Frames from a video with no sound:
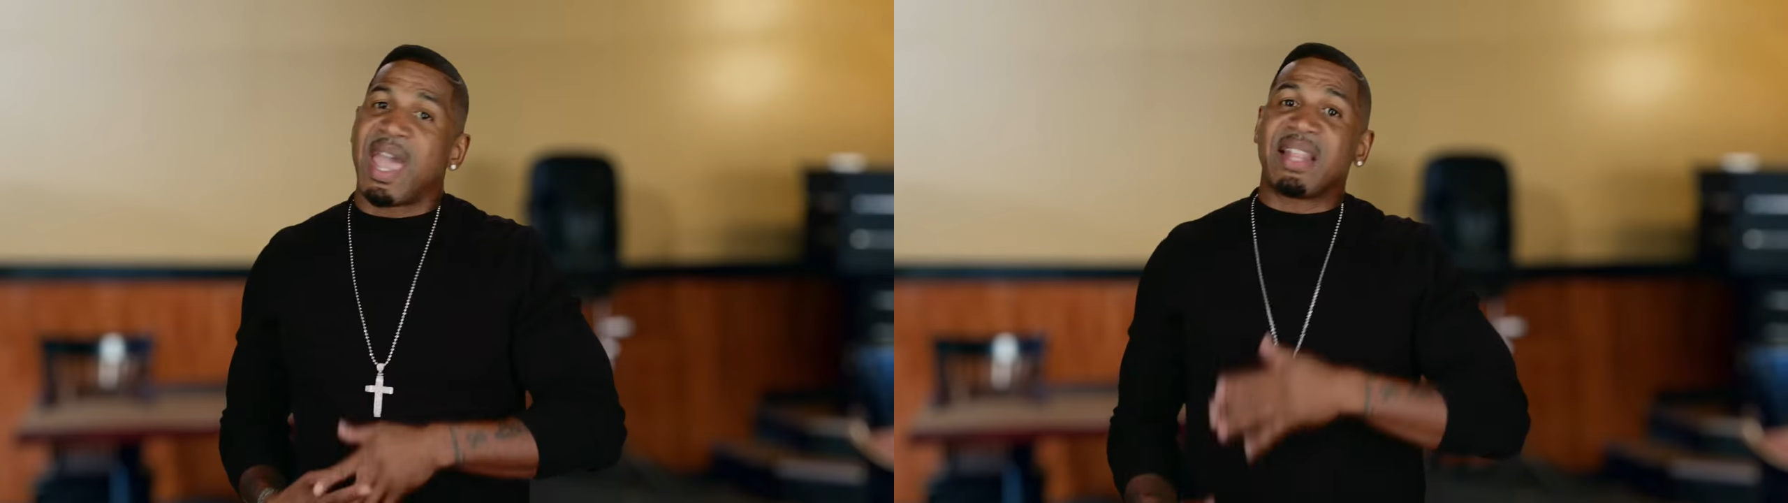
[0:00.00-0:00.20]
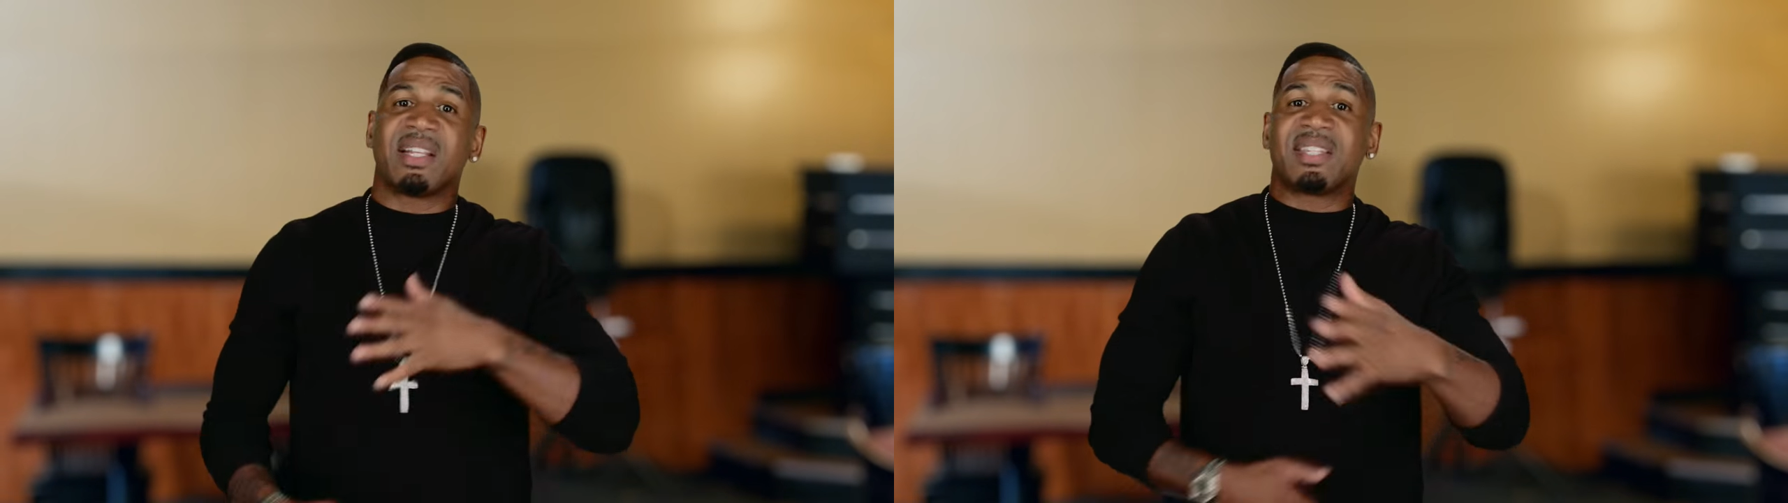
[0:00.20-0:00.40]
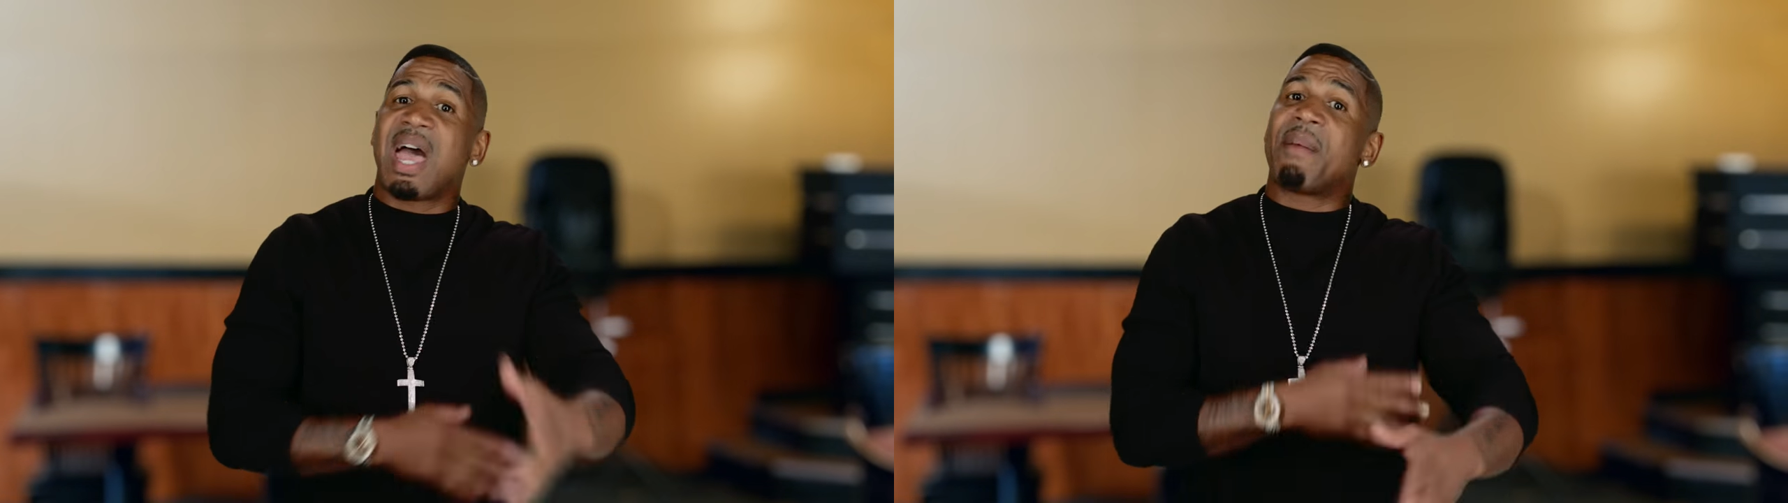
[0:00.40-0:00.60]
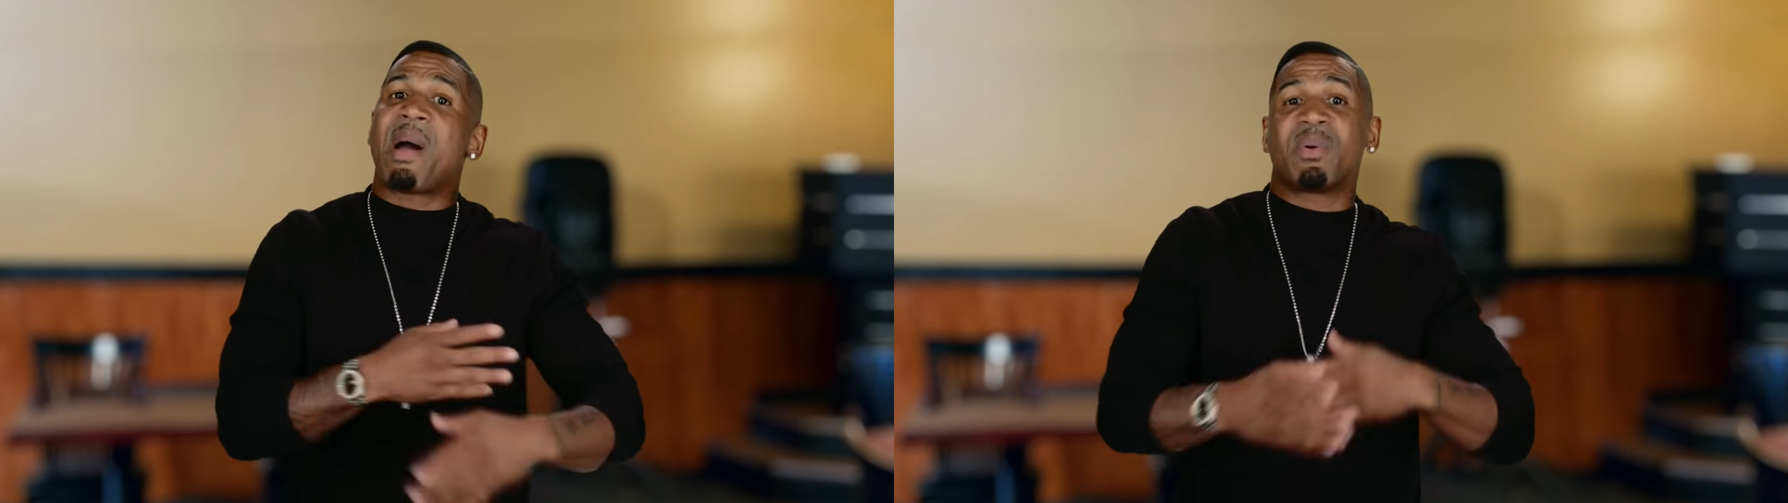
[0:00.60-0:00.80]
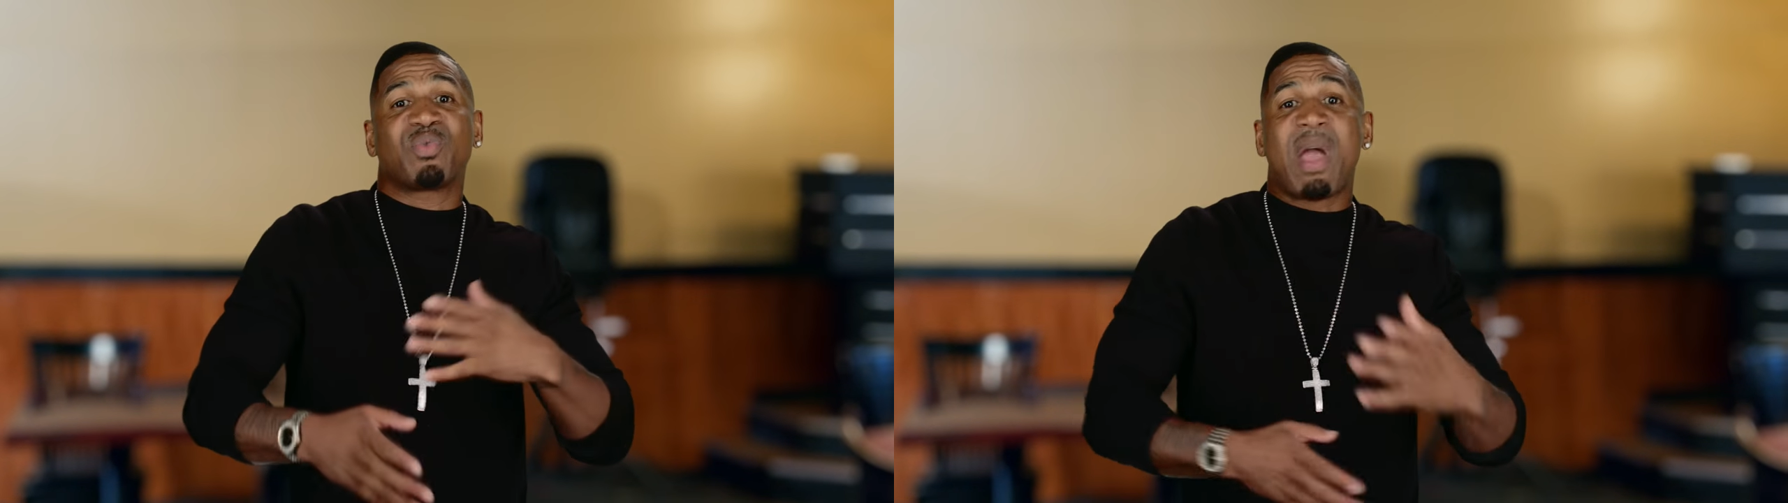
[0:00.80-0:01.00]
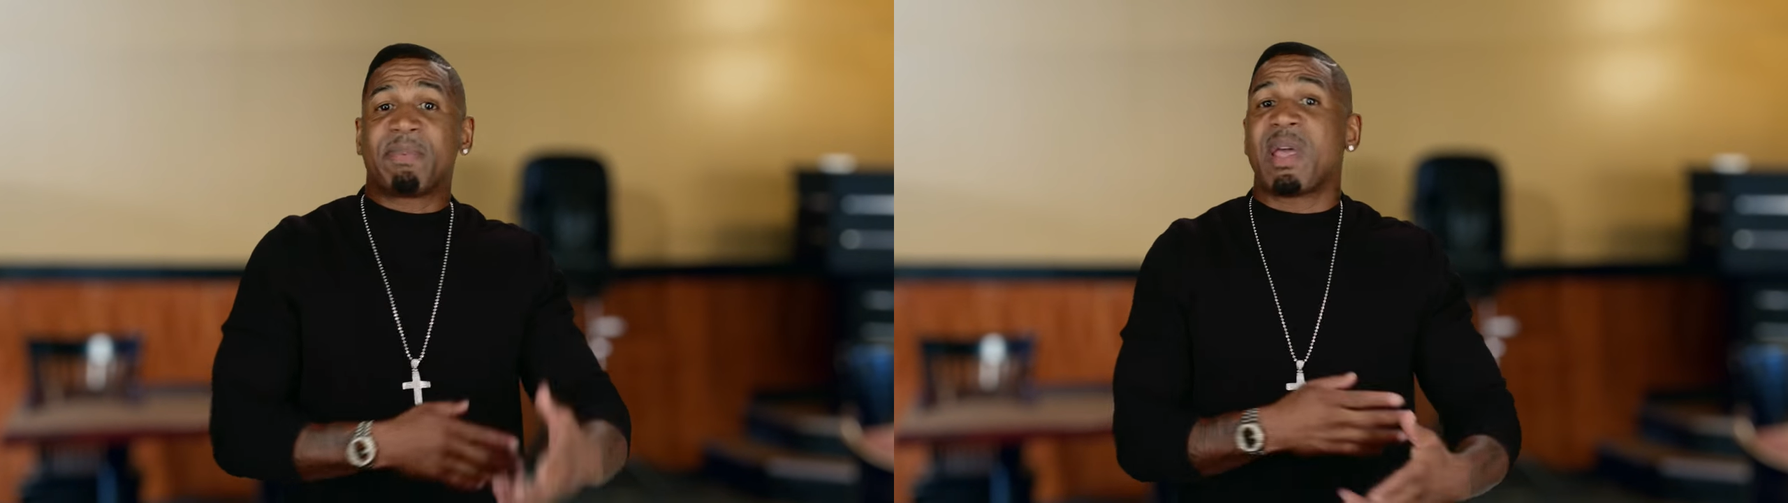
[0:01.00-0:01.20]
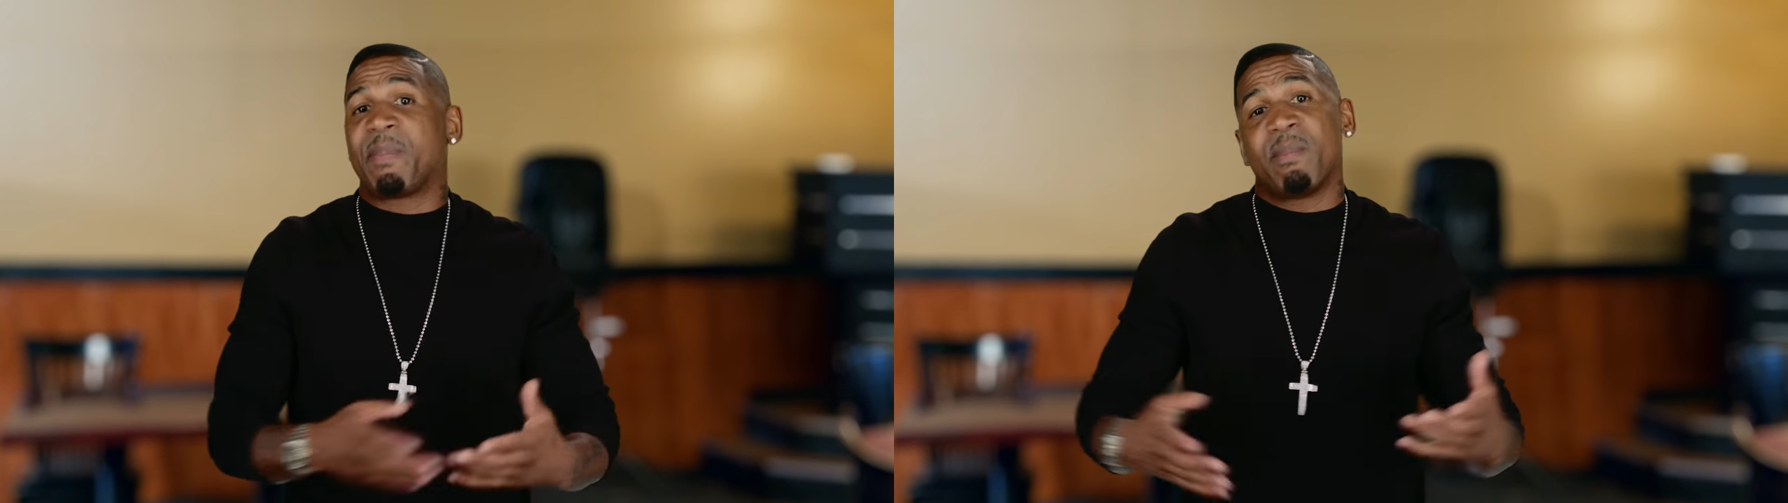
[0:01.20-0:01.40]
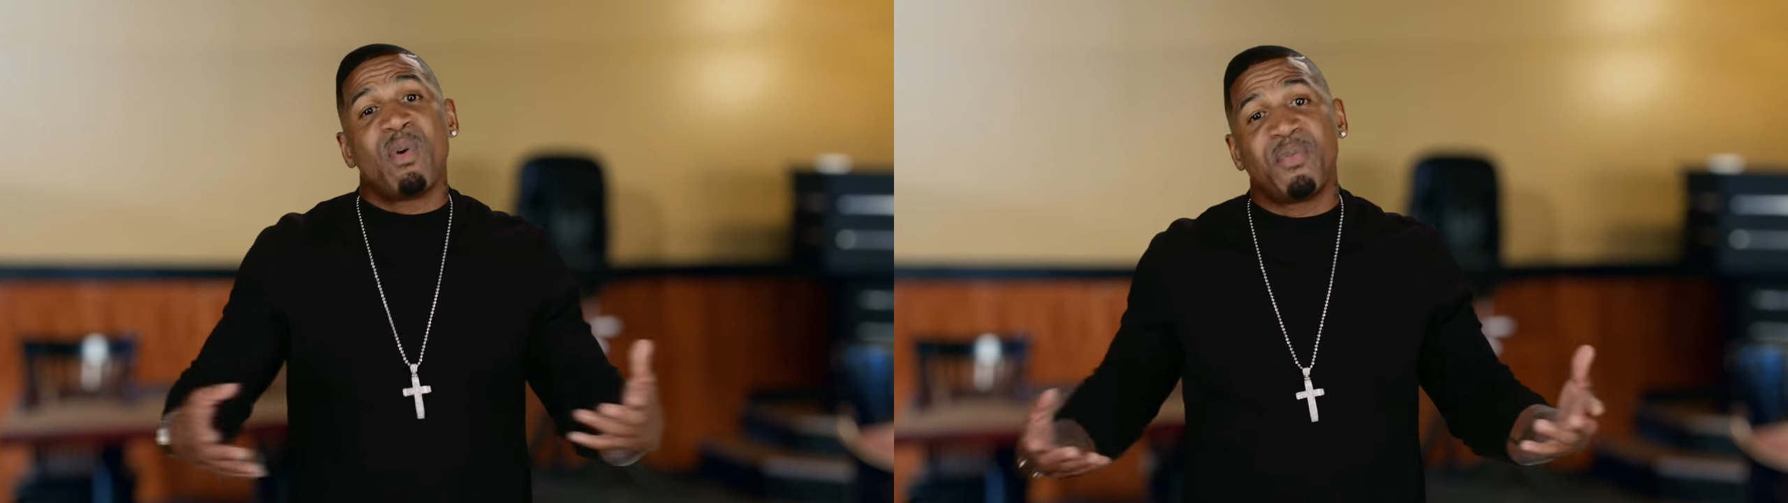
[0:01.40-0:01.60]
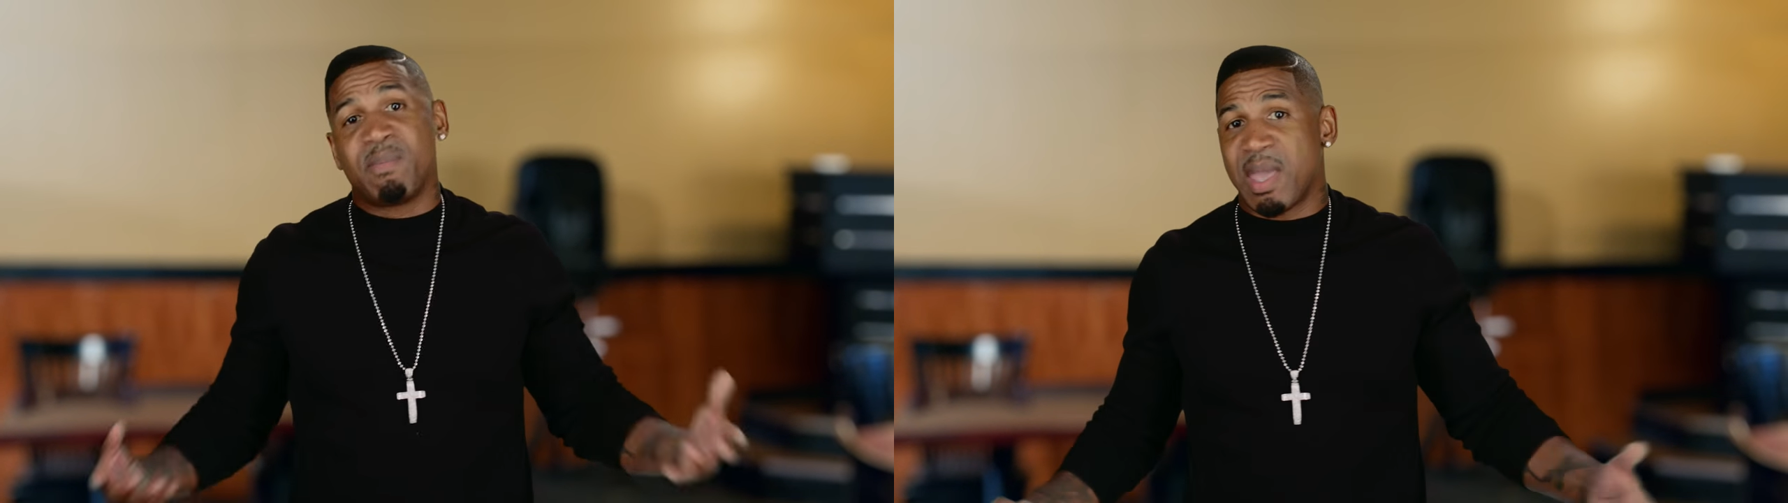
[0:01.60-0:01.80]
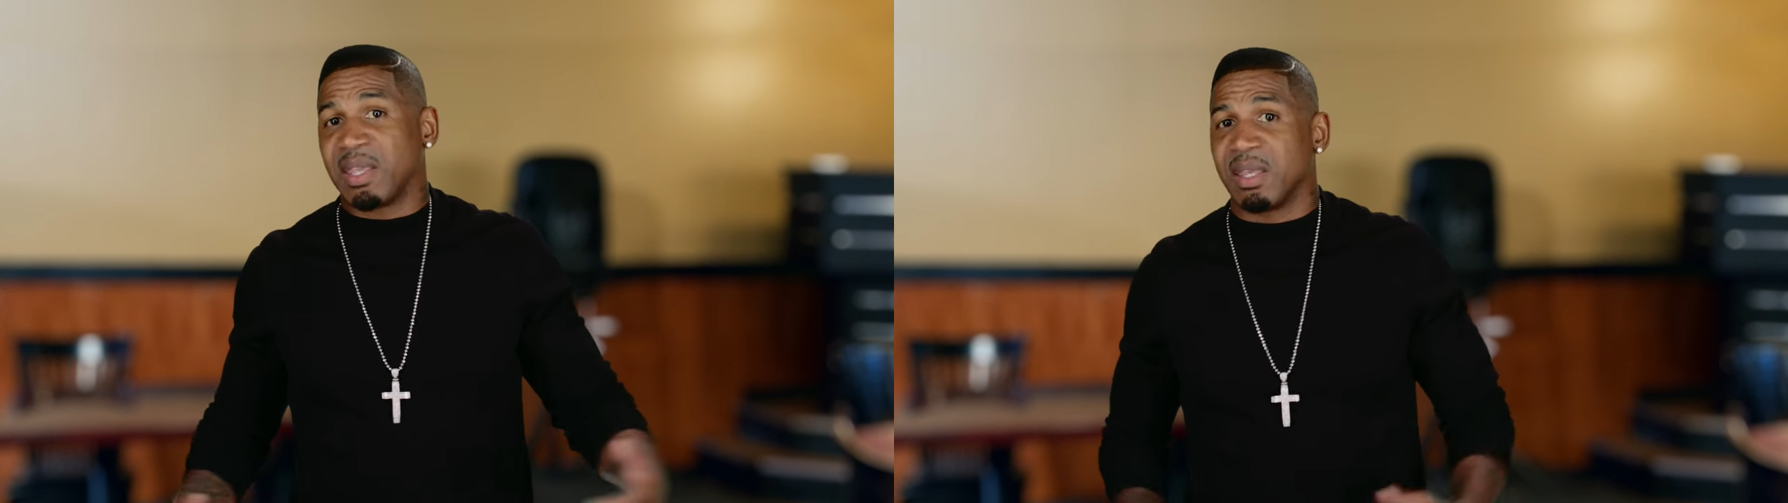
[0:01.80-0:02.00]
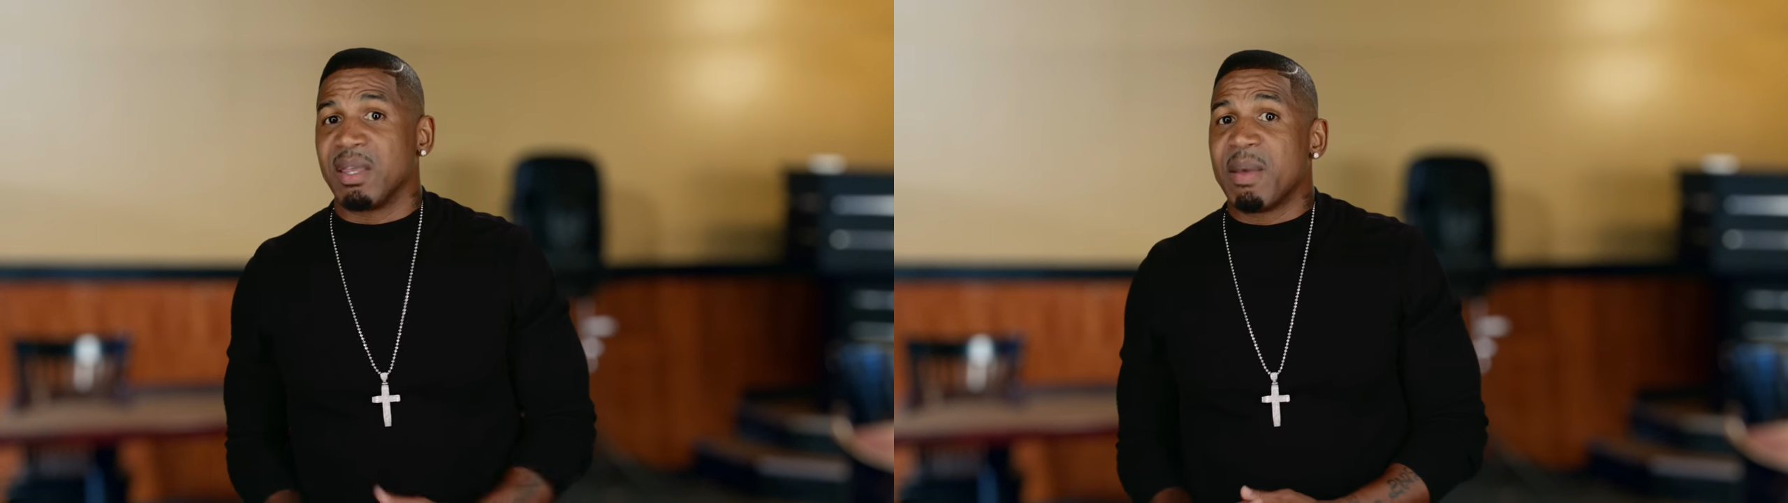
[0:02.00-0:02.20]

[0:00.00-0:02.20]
At the time, I was wrapped up in movie making,